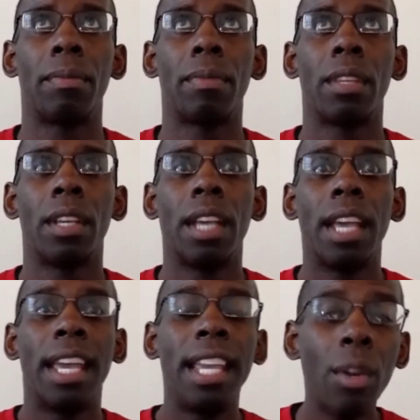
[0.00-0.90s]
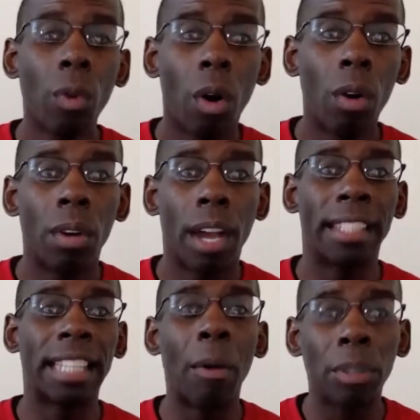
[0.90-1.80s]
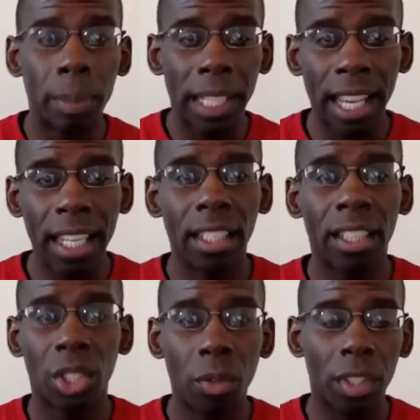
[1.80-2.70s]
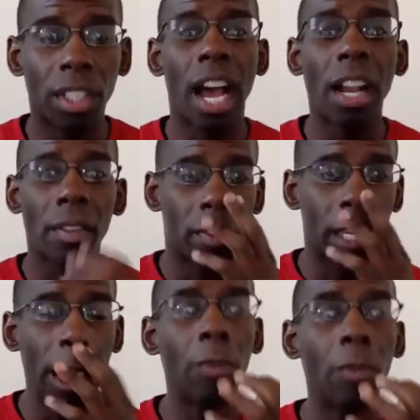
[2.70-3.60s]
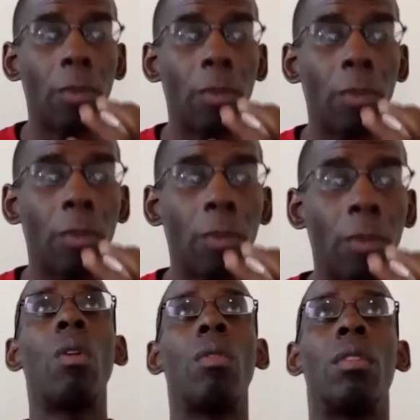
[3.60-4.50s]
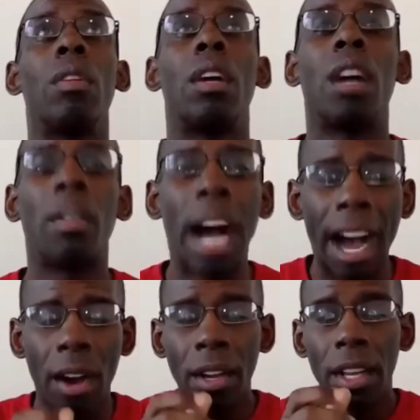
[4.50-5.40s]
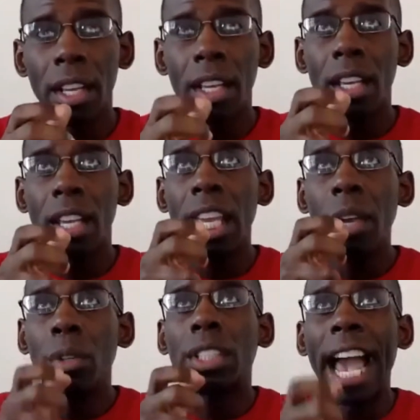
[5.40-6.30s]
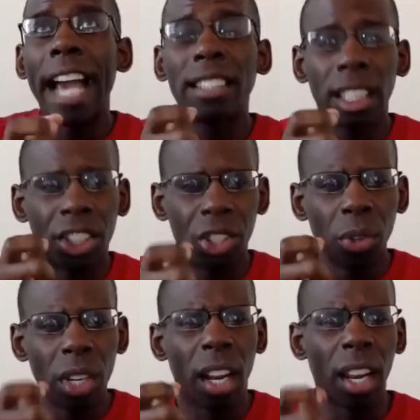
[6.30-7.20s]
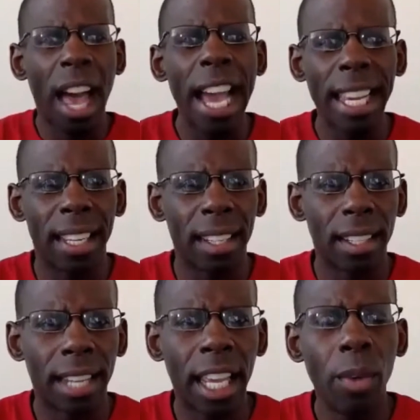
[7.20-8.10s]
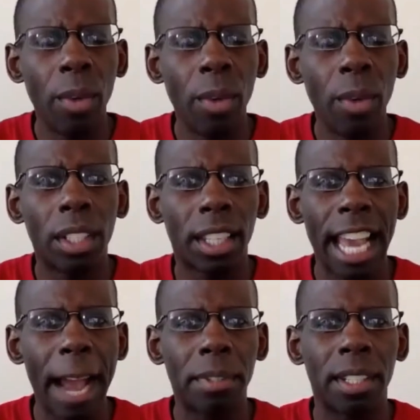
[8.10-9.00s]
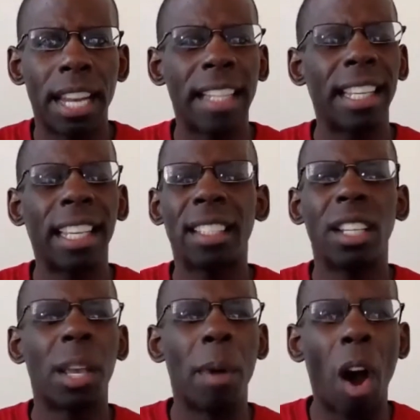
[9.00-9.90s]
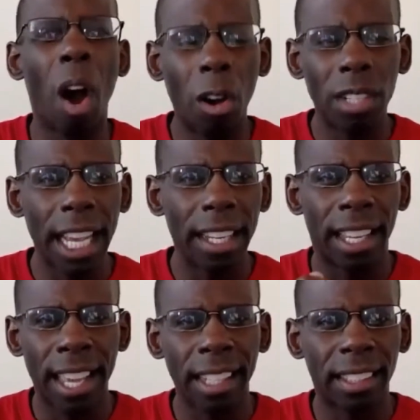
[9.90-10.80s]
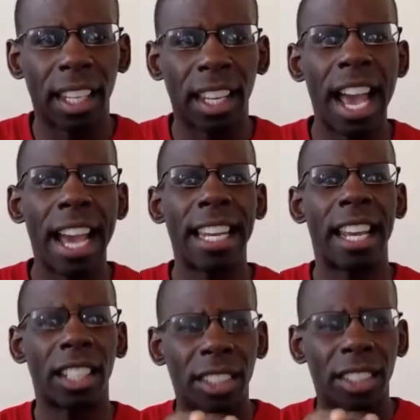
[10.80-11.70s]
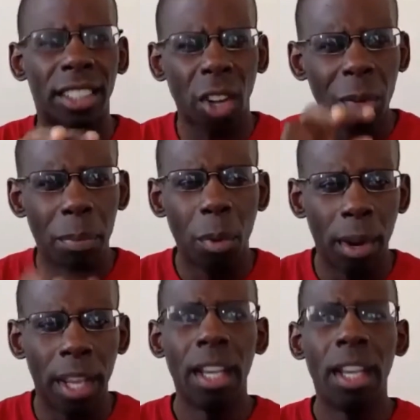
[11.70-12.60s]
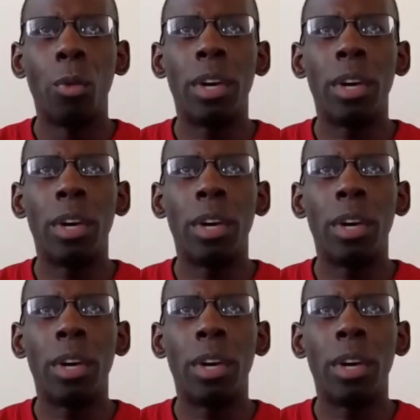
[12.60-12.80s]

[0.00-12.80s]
He wrote, as I was beginning to do photography, he wrote a quote of how he was actually shooting a lion that he wanted to capture. And I think it took him all day to catch the lion at a certain point with his